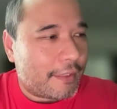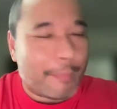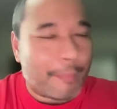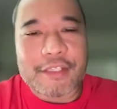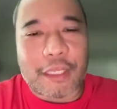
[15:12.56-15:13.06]
I
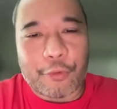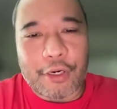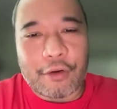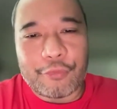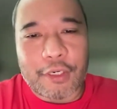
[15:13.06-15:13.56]
better start
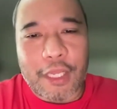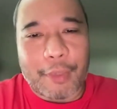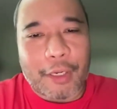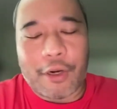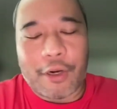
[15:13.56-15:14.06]
learning how to
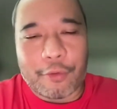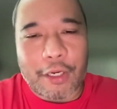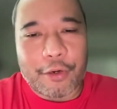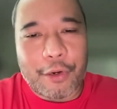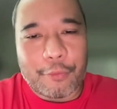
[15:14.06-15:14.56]
climb. I don't know
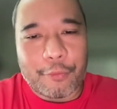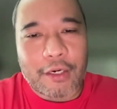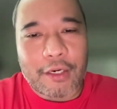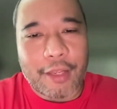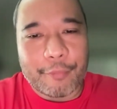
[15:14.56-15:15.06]
how
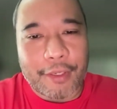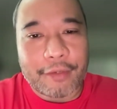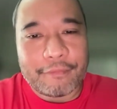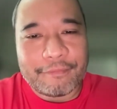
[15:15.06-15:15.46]
rock climb, man.